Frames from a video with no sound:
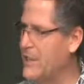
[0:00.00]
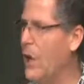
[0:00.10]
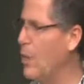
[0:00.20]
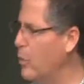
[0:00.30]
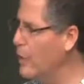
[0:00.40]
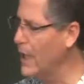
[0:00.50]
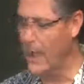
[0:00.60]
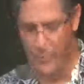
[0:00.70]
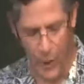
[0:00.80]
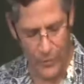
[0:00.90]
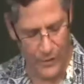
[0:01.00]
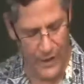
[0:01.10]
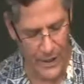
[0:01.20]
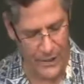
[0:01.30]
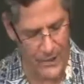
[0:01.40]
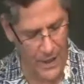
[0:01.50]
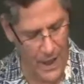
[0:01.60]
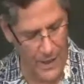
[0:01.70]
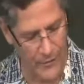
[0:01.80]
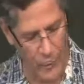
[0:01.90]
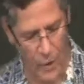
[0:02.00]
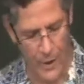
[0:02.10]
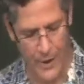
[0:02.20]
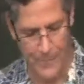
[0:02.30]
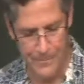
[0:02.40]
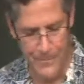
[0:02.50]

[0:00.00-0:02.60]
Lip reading: So really, both things kind of work.